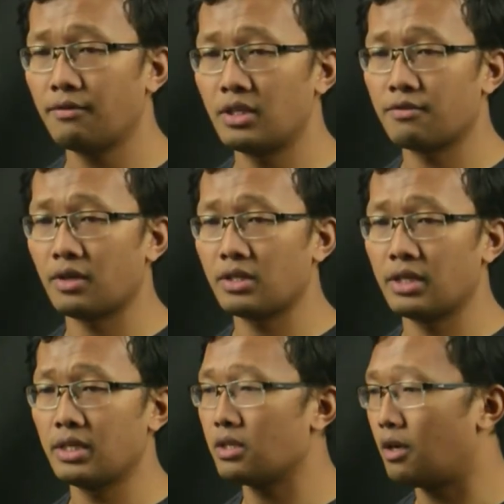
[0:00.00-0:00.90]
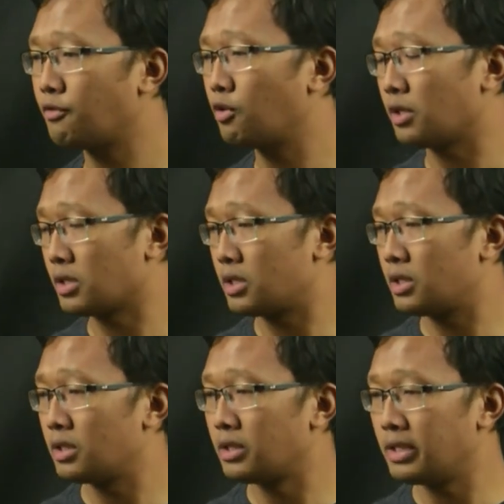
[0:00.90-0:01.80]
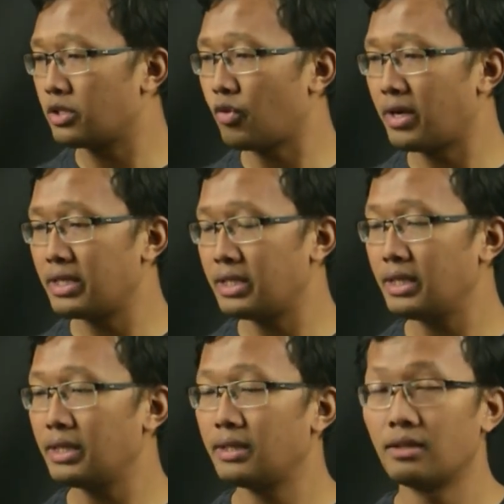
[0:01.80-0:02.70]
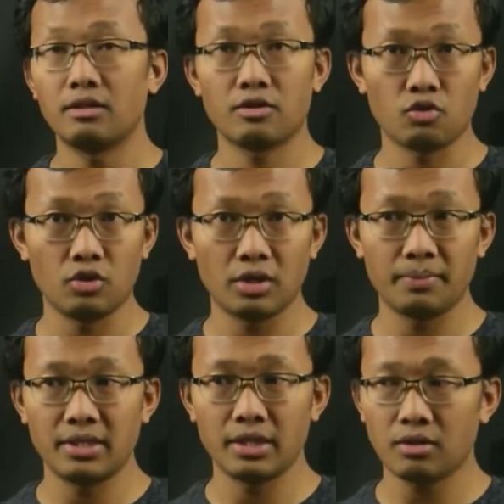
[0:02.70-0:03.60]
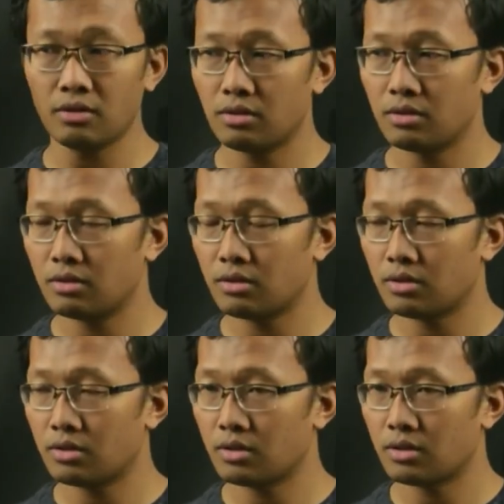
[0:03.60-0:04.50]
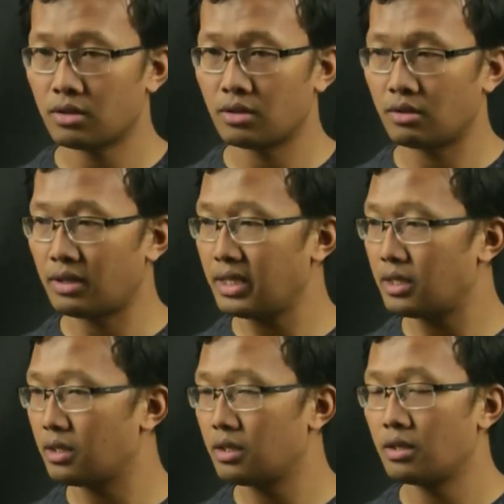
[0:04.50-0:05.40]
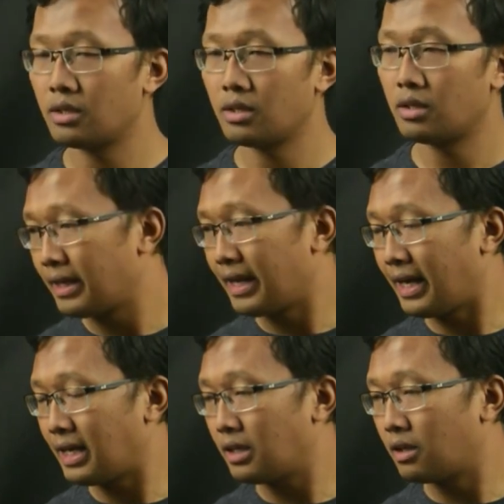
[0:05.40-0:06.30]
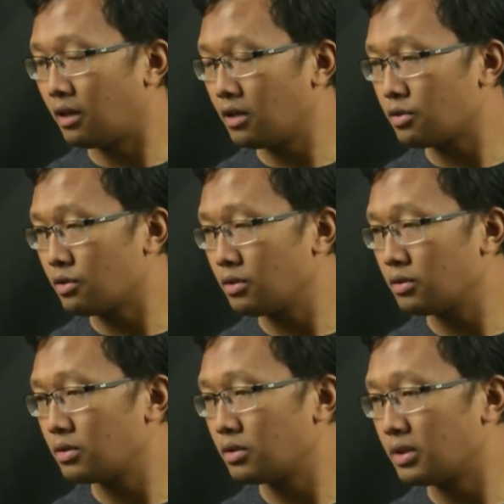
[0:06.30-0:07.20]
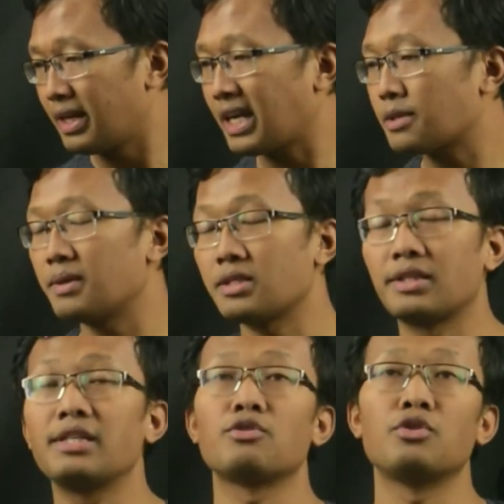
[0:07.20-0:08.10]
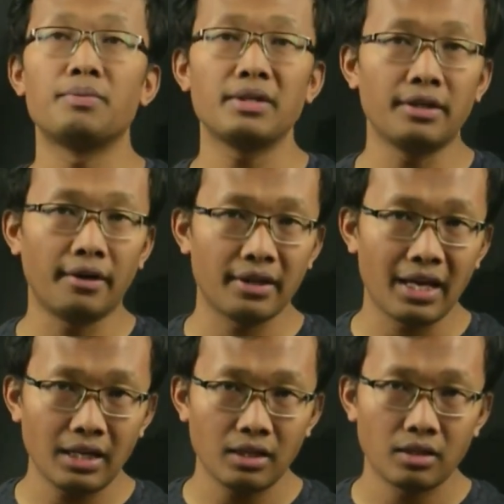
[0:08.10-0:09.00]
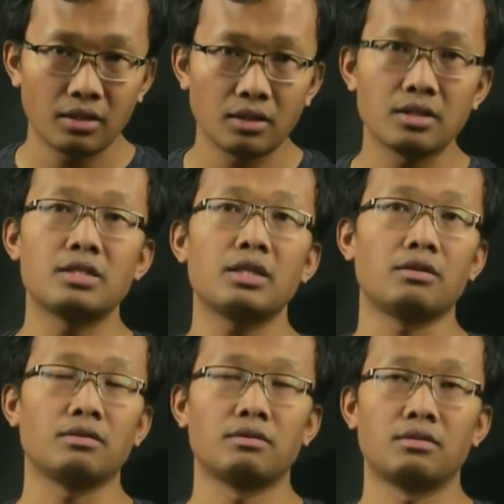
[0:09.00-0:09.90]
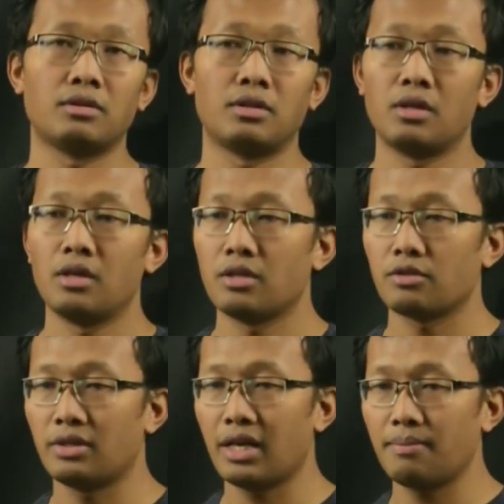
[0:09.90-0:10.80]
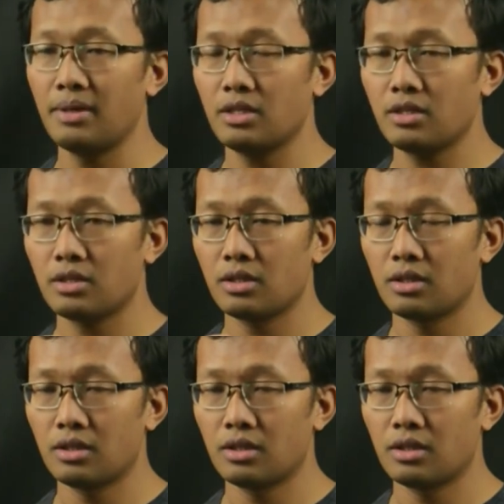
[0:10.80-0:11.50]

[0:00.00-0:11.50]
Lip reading: this function is, of course, this quantity should not be 0, right? And also x plus 3 should be greater than 0. So that means